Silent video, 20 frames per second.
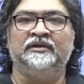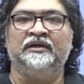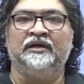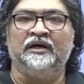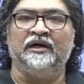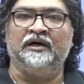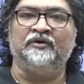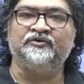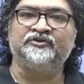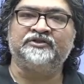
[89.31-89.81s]

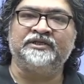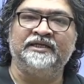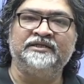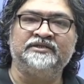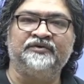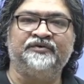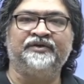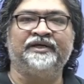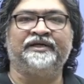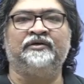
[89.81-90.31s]
how science
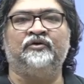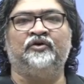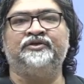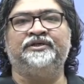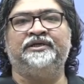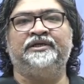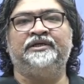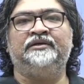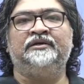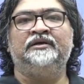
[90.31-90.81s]
and
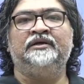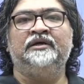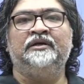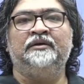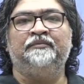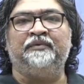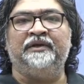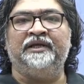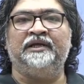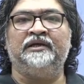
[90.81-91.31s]
technology
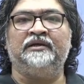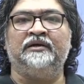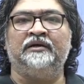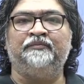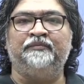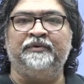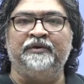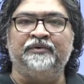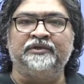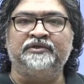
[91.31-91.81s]
play a
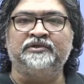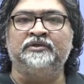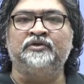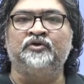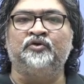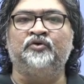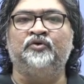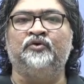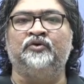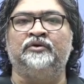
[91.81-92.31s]
pivotal
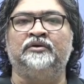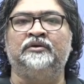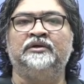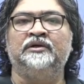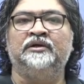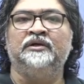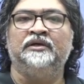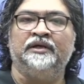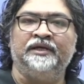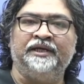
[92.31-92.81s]
role
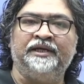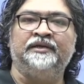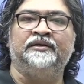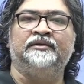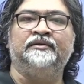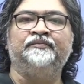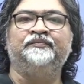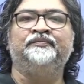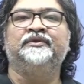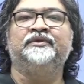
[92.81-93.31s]
in